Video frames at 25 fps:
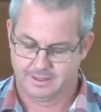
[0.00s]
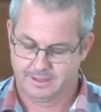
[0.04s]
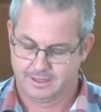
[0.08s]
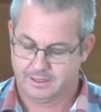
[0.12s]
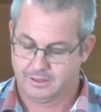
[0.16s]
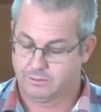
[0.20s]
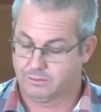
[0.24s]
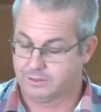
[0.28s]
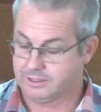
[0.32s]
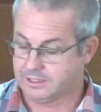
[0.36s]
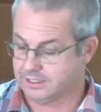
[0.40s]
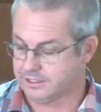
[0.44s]

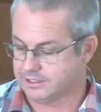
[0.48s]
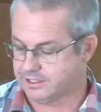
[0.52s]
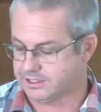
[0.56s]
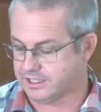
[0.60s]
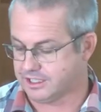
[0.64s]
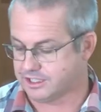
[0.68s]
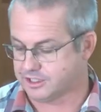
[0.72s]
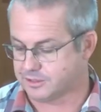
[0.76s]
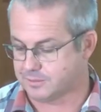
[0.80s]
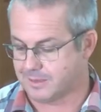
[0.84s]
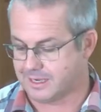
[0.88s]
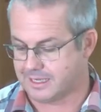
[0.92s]
Within
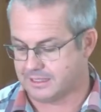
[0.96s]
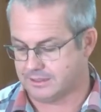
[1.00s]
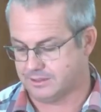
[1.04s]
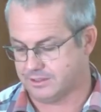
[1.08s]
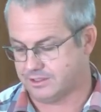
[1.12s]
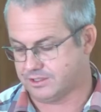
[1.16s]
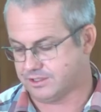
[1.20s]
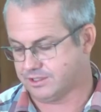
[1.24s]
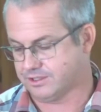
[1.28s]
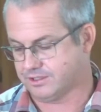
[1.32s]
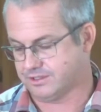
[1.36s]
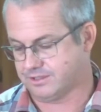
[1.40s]
six
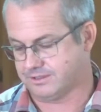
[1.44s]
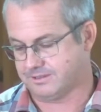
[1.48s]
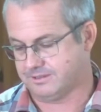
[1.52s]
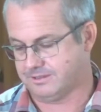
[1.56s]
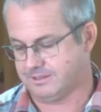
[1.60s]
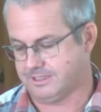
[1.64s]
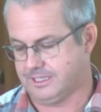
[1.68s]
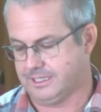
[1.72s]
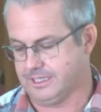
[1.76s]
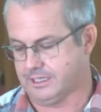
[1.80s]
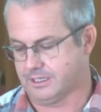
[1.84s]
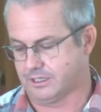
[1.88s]
months,
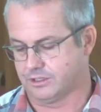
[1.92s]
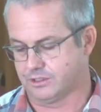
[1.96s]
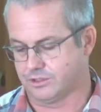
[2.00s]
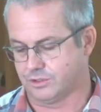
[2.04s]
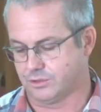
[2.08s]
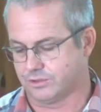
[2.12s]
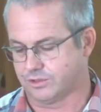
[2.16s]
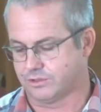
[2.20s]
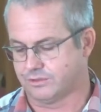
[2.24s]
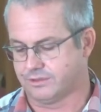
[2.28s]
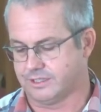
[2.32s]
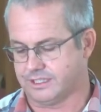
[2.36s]
Hitler
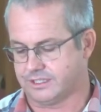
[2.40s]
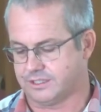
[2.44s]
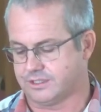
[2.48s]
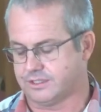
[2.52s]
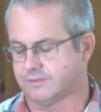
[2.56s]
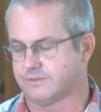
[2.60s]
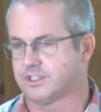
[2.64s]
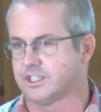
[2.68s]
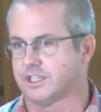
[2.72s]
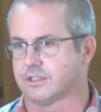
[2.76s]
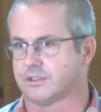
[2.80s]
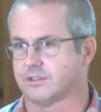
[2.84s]
took the rest
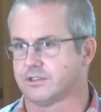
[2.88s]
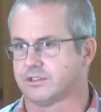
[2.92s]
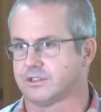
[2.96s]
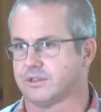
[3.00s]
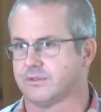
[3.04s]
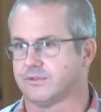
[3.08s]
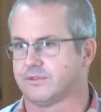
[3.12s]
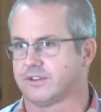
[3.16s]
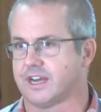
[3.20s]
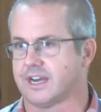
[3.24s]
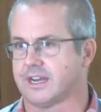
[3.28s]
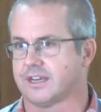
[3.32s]
of
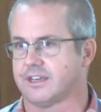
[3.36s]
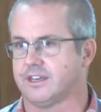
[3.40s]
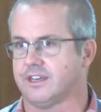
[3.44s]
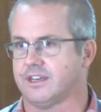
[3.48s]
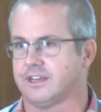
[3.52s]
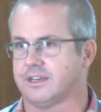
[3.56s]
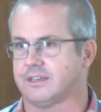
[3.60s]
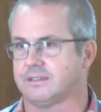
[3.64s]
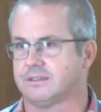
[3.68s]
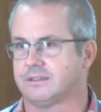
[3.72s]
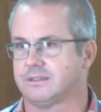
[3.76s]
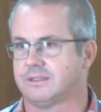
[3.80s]

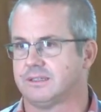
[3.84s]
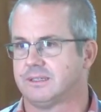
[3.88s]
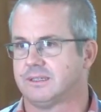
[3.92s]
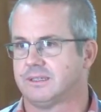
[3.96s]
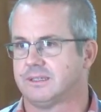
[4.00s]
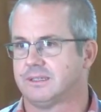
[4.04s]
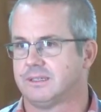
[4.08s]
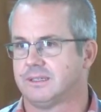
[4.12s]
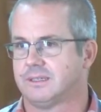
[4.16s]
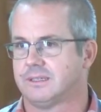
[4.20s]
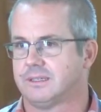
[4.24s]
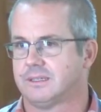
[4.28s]
Czechoslovakia,
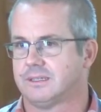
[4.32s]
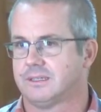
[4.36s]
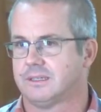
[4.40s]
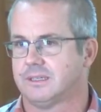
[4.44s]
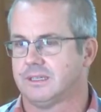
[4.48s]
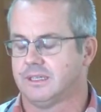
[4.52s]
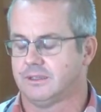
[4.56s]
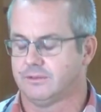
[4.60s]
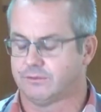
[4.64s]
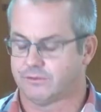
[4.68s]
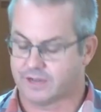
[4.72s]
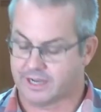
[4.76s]

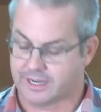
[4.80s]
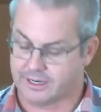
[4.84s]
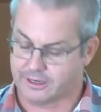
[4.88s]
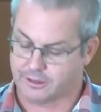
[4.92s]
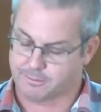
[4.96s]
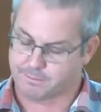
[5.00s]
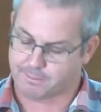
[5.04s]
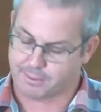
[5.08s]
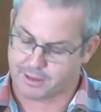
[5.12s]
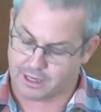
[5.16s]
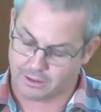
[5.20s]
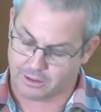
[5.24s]

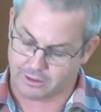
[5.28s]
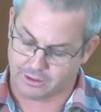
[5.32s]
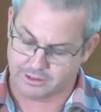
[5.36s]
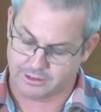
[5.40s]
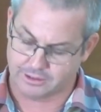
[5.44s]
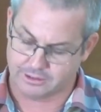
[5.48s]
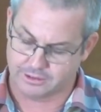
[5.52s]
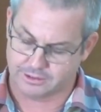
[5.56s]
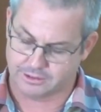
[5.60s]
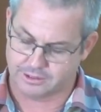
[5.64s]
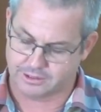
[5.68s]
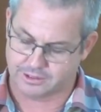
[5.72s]
invaded
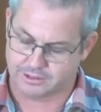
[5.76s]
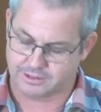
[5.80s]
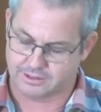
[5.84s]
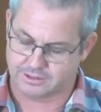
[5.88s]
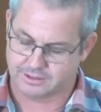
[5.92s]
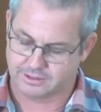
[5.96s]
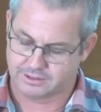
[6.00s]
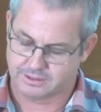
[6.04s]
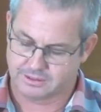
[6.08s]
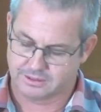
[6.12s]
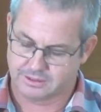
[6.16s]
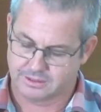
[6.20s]
Poland,
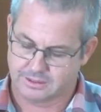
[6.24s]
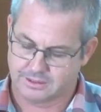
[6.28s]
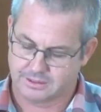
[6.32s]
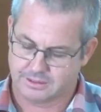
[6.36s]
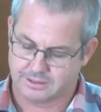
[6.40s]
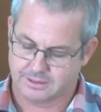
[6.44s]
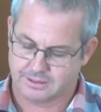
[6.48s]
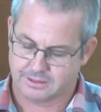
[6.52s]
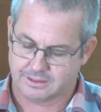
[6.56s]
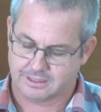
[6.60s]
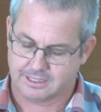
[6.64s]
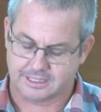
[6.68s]

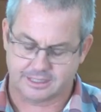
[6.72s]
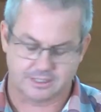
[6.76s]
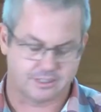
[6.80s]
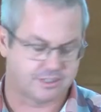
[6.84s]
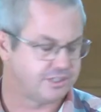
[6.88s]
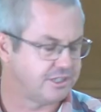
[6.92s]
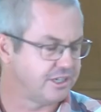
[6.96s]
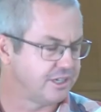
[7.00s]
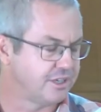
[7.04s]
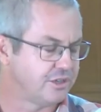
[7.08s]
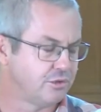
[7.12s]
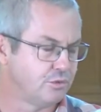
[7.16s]
and the
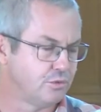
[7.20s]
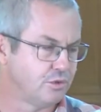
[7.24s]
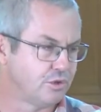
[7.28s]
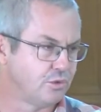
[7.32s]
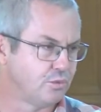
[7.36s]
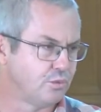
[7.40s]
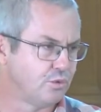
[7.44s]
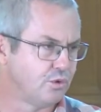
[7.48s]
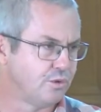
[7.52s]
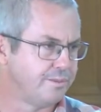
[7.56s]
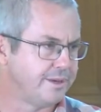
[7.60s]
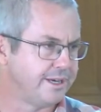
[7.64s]
Second
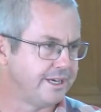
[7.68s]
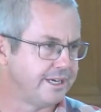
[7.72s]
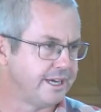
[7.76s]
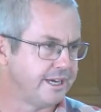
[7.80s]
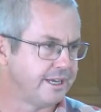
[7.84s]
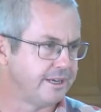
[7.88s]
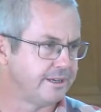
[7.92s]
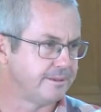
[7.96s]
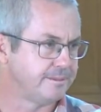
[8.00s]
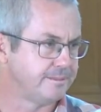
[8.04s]
World War began.